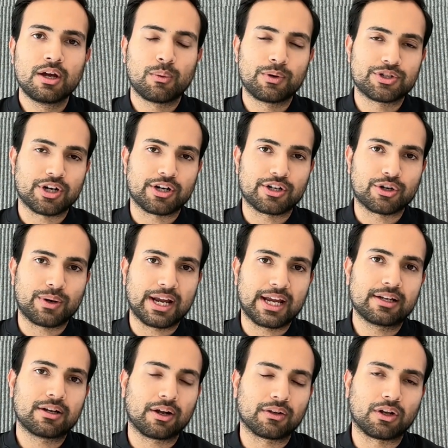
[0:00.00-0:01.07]
which are
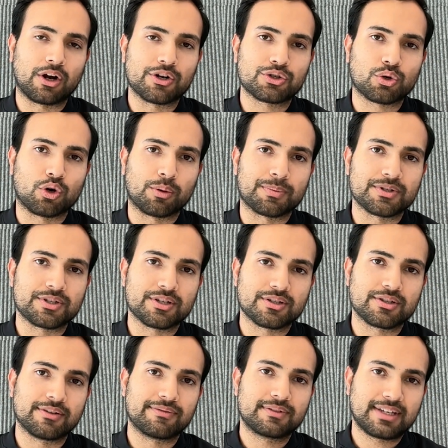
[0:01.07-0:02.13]
trained on large corpuses
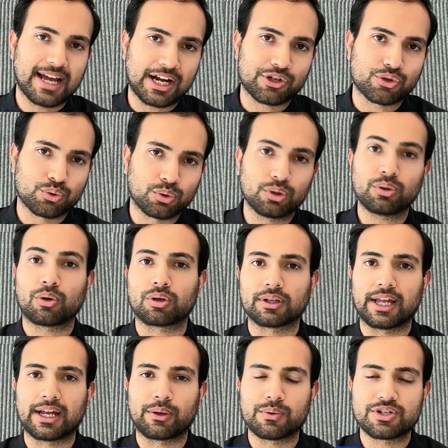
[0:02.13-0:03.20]
of textual or
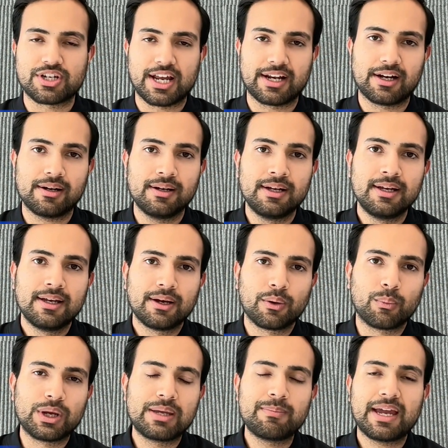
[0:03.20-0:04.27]
language data.
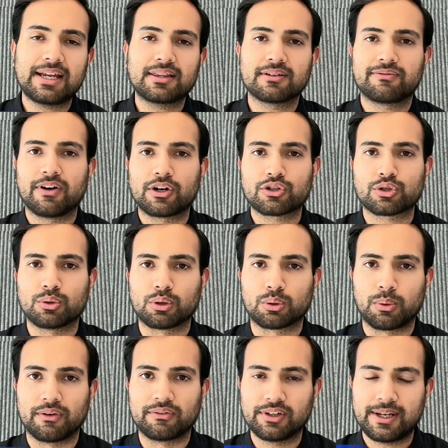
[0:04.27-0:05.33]
We make the functional
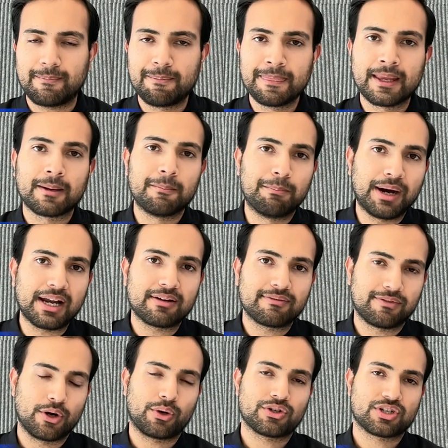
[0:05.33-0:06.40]
equivalent, but
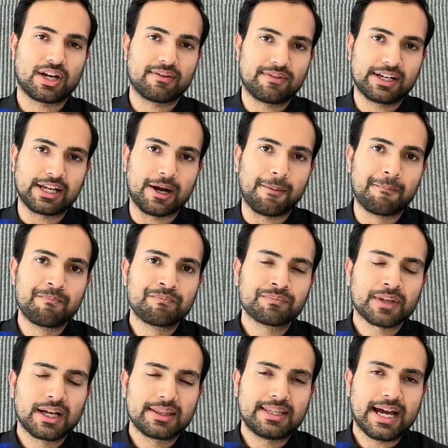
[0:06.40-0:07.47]
focused on video.
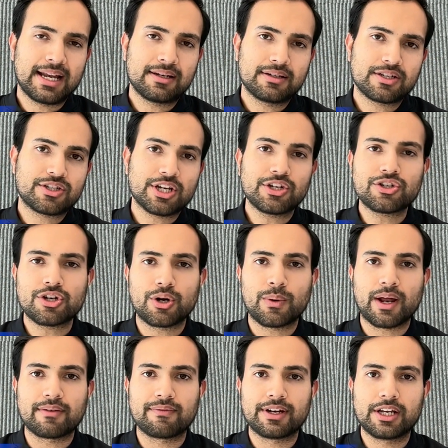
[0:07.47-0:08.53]
That distinction
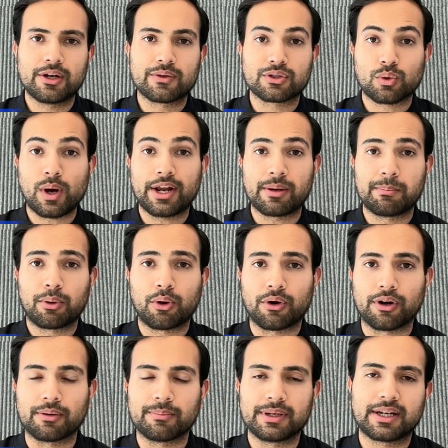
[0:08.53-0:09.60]
around video is quite
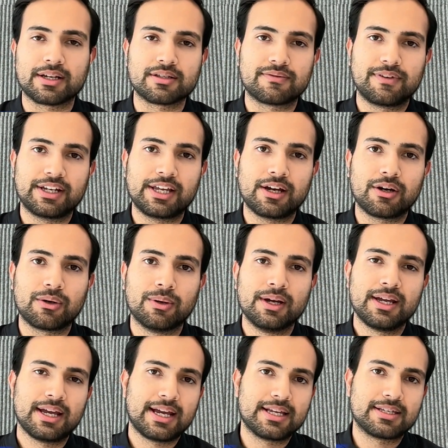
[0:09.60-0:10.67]
important because video
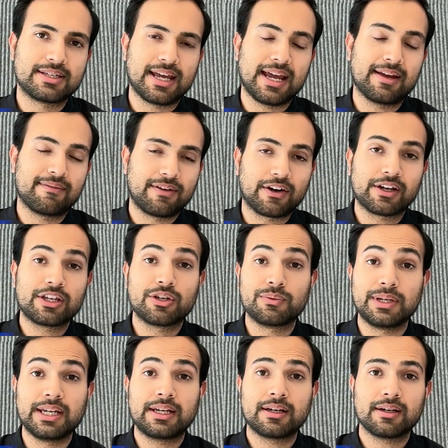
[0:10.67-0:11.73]
is a very
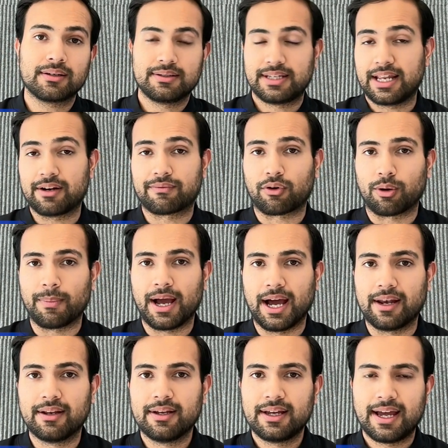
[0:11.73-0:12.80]
unique data
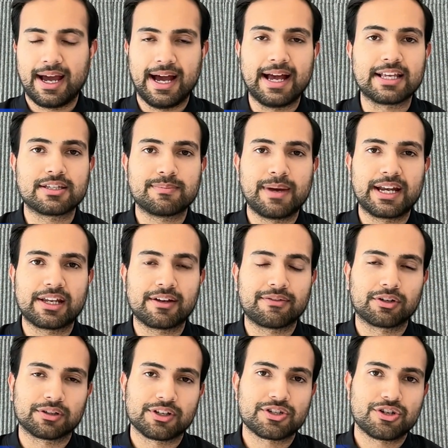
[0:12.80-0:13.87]
format. As many of your
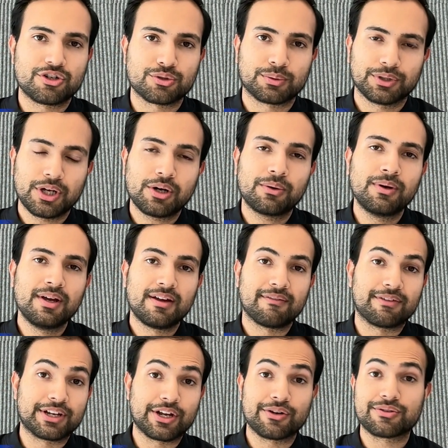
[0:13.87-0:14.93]
listeners will know,
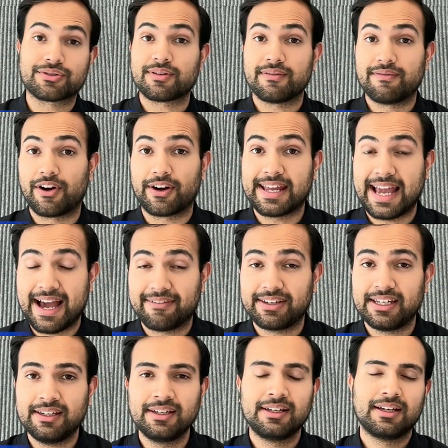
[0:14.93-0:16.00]
video is very
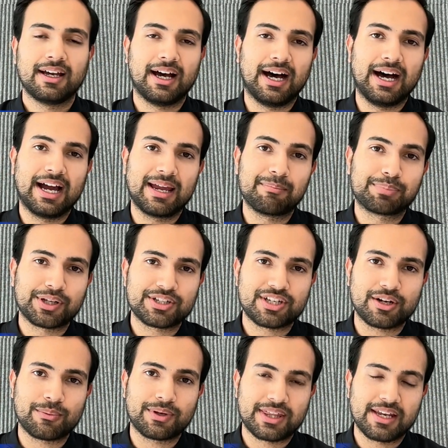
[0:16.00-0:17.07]
heavy. Uh,
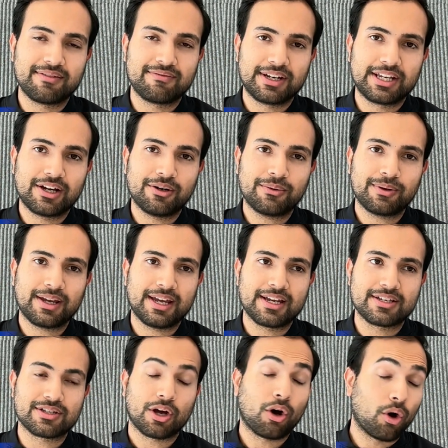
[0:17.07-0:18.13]
implicit within video
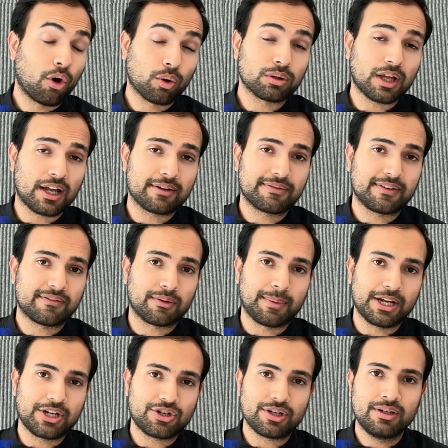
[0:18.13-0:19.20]
is a whole lot of
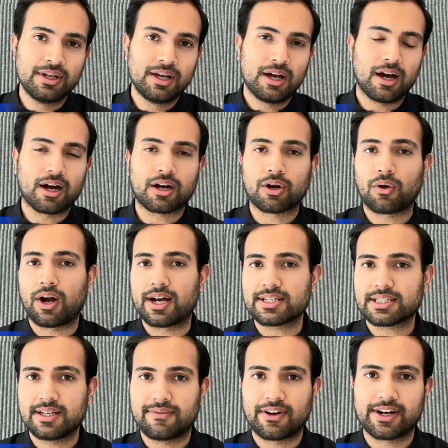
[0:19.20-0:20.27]
information across
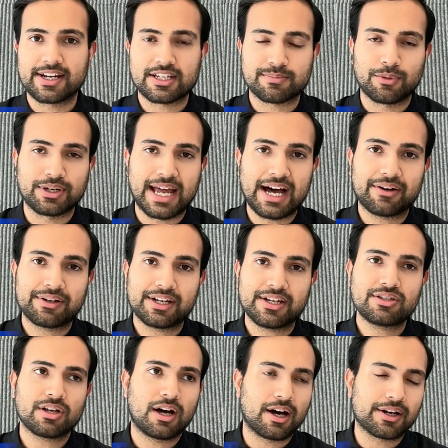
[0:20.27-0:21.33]
the various modalities
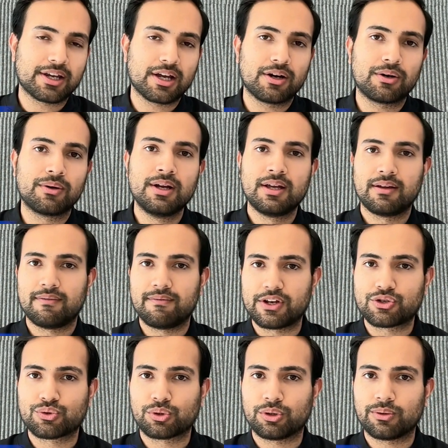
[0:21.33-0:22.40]
audio,
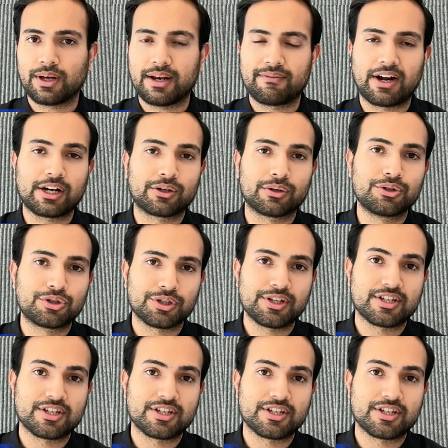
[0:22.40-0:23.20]
visual, and very crucially, the